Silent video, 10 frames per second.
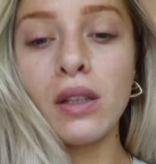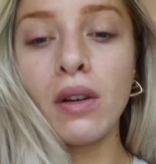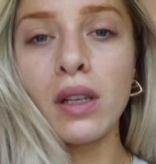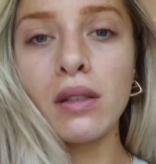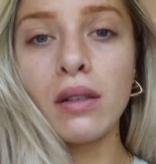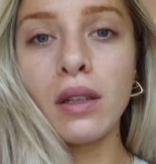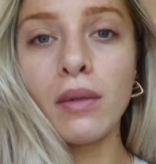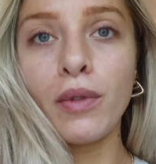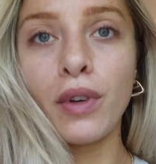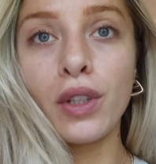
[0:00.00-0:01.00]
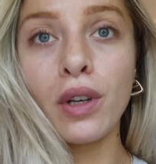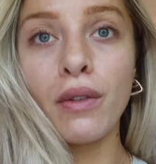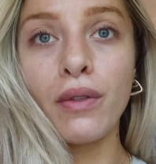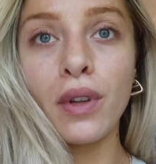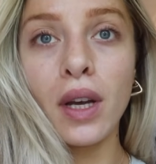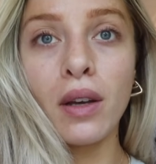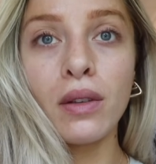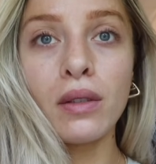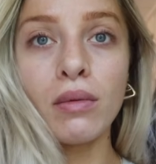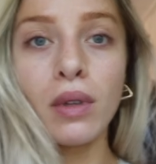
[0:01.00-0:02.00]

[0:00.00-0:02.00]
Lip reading: you guys on here. I'm afraid you're gonna fly